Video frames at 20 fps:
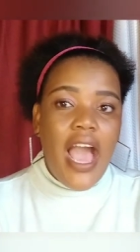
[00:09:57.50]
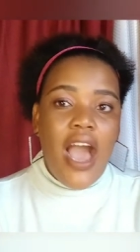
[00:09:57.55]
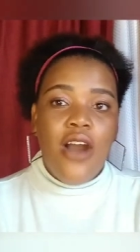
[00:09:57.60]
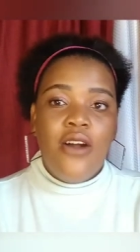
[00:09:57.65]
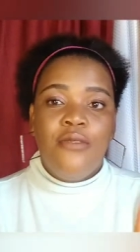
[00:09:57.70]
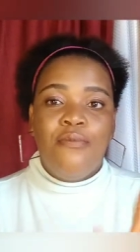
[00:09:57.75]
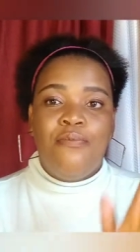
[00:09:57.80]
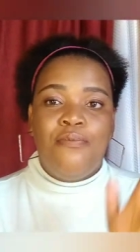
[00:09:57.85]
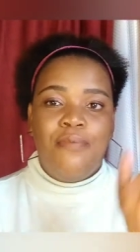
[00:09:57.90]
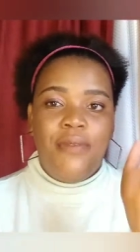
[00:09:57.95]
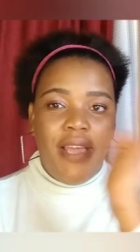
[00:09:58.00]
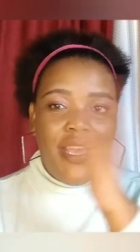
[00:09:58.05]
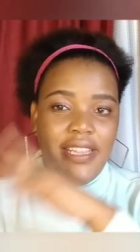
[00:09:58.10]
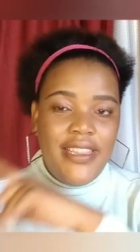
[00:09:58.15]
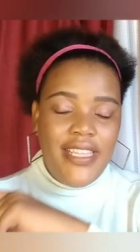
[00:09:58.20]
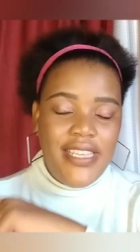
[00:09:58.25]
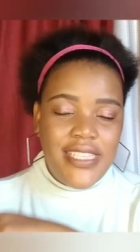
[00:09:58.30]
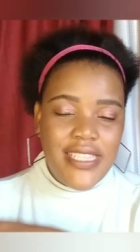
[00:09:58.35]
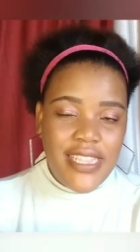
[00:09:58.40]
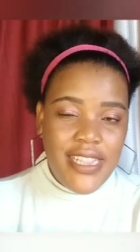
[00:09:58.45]
I'll play
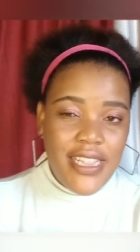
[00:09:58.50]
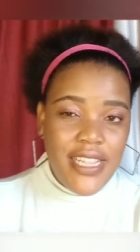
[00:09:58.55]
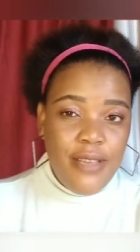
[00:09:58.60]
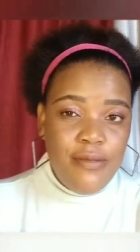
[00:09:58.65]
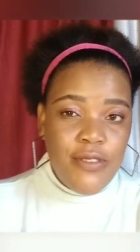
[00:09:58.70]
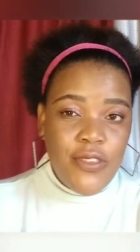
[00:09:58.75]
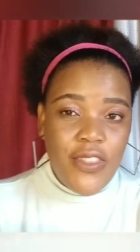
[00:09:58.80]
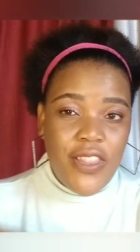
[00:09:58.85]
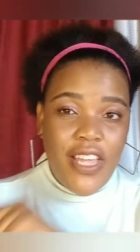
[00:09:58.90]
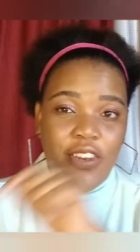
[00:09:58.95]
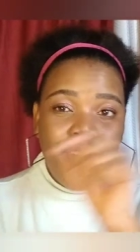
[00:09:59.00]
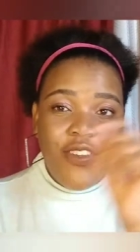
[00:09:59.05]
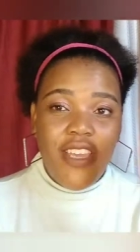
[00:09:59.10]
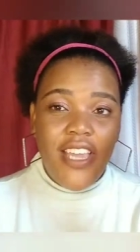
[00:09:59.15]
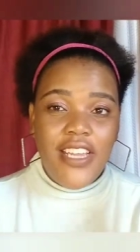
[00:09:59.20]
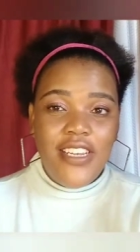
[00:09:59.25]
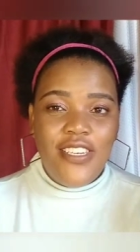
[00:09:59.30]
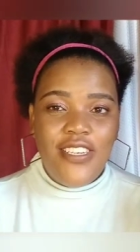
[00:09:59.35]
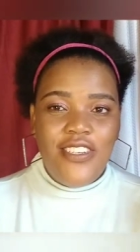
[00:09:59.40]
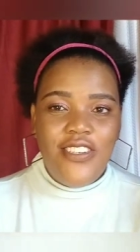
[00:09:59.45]
this clip so that you
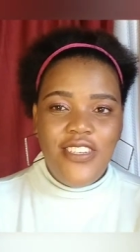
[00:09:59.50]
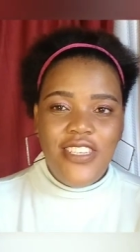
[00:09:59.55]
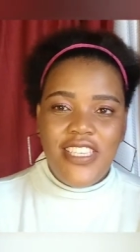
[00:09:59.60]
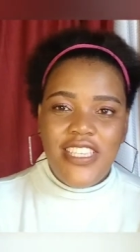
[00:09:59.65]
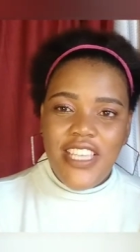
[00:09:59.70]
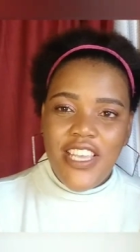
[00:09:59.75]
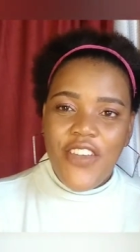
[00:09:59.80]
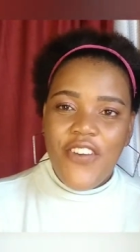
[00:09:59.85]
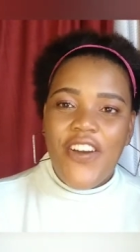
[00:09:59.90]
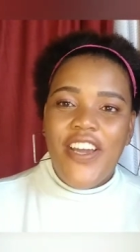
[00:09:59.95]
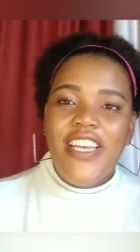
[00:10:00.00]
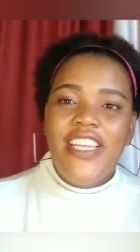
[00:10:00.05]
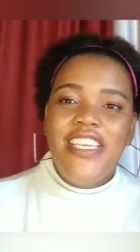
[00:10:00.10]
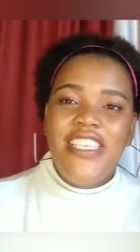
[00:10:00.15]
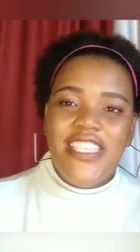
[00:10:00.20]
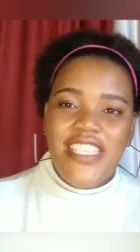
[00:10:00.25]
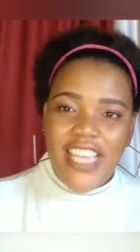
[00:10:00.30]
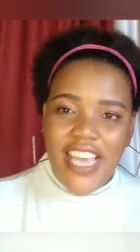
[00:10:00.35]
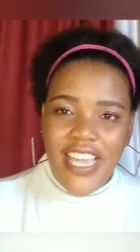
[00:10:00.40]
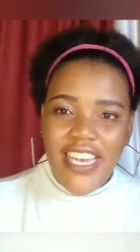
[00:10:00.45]
get to see what he
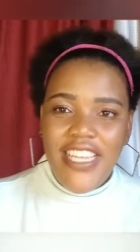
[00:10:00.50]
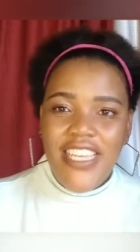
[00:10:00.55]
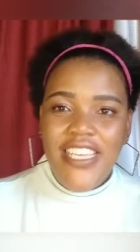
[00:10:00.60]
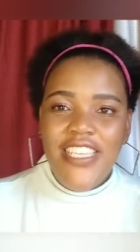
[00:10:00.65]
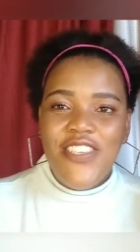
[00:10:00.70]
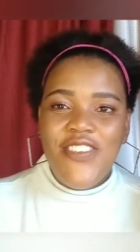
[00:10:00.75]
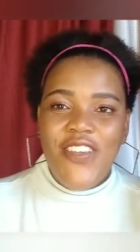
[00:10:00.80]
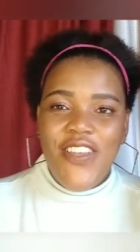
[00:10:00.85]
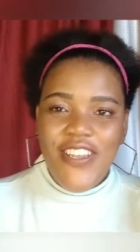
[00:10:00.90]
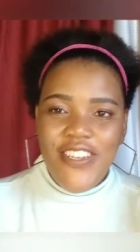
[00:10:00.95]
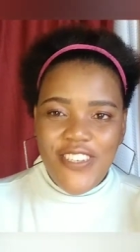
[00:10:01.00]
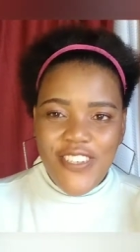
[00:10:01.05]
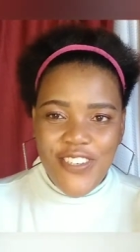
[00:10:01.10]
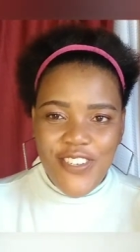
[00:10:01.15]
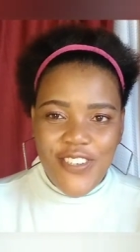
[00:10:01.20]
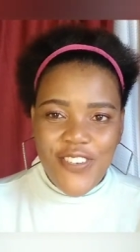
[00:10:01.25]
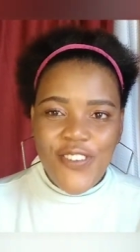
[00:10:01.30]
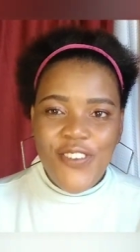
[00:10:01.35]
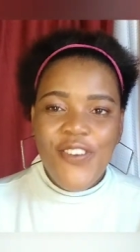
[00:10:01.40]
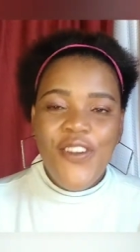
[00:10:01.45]
said he's going to
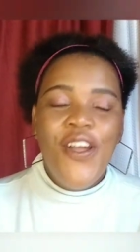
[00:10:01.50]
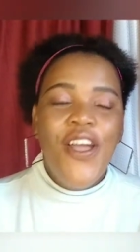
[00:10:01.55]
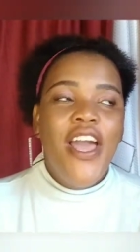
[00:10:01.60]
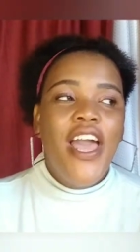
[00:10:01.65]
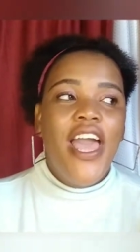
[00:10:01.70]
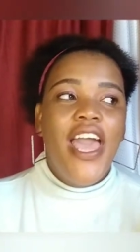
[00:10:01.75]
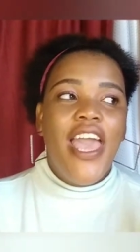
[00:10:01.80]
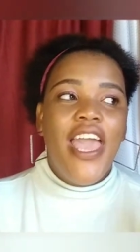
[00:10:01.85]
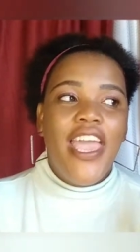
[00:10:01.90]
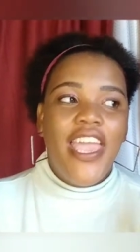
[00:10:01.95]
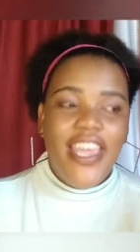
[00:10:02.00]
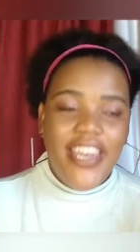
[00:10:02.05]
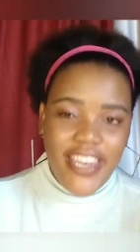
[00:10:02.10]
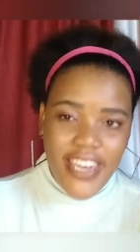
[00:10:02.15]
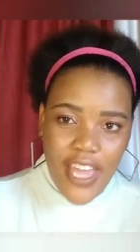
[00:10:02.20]
do in